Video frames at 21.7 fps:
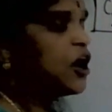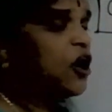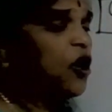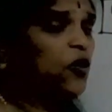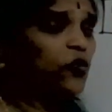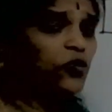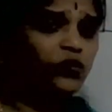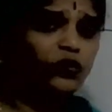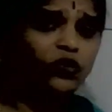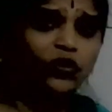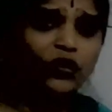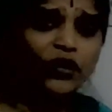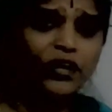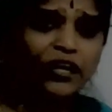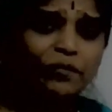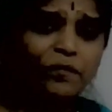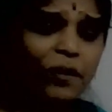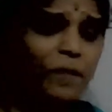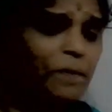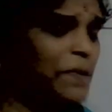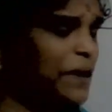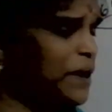How to
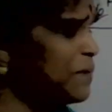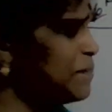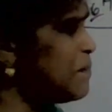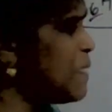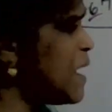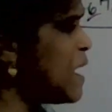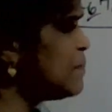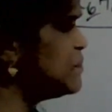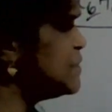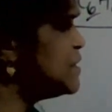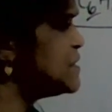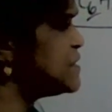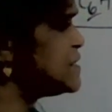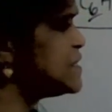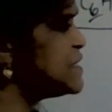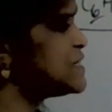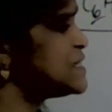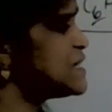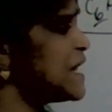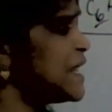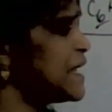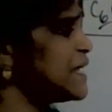remember, ma'am? This
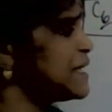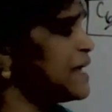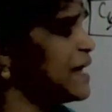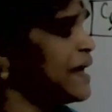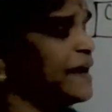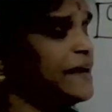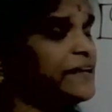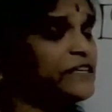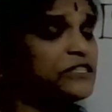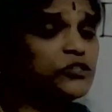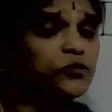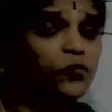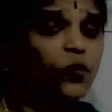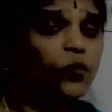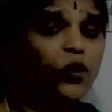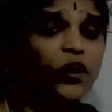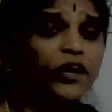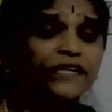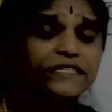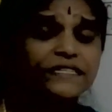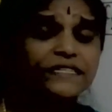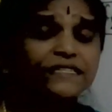is like
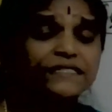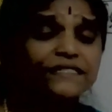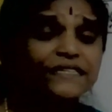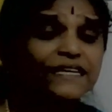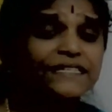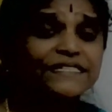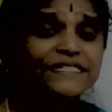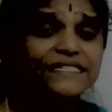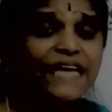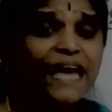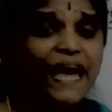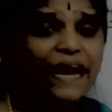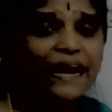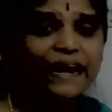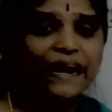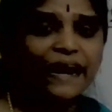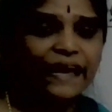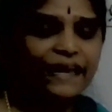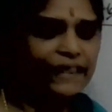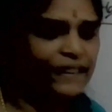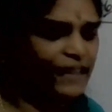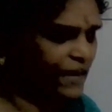HOH zigzag
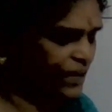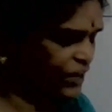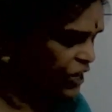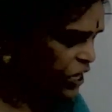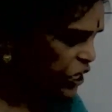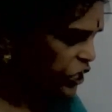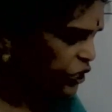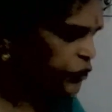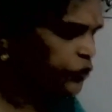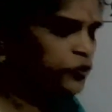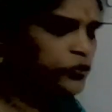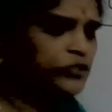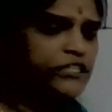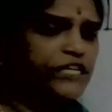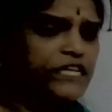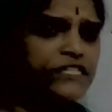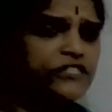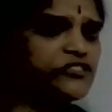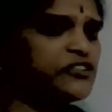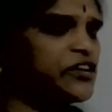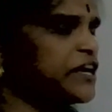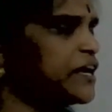like that. You
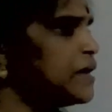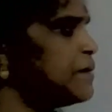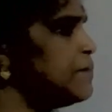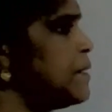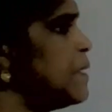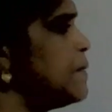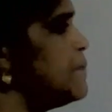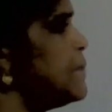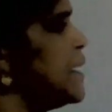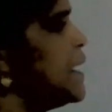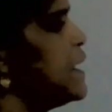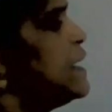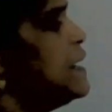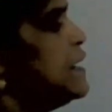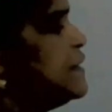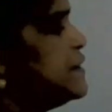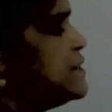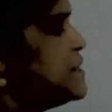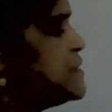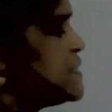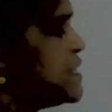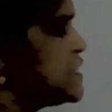just remember
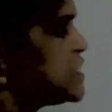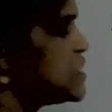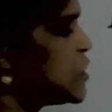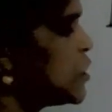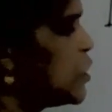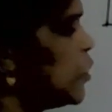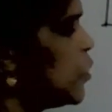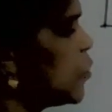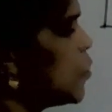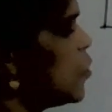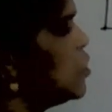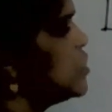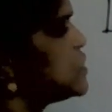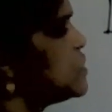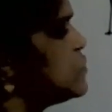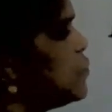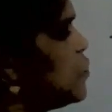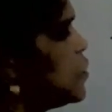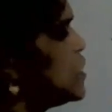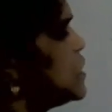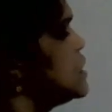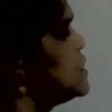this is glucose.
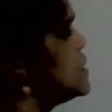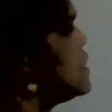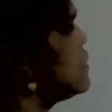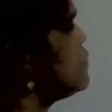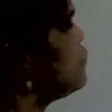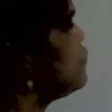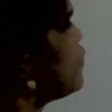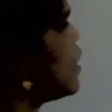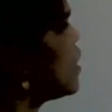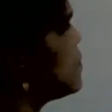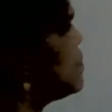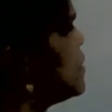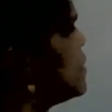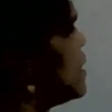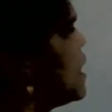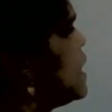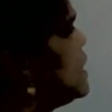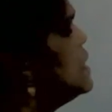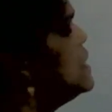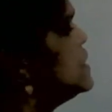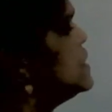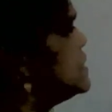What is that
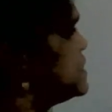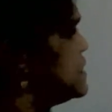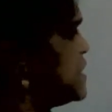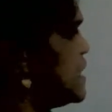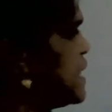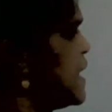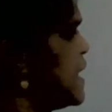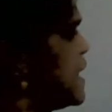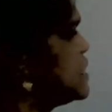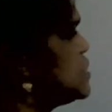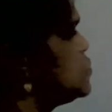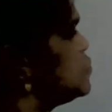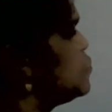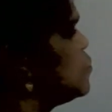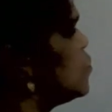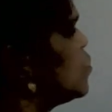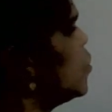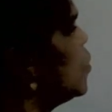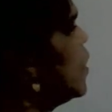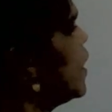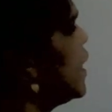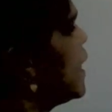formula?
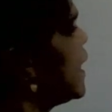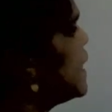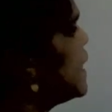CHOH,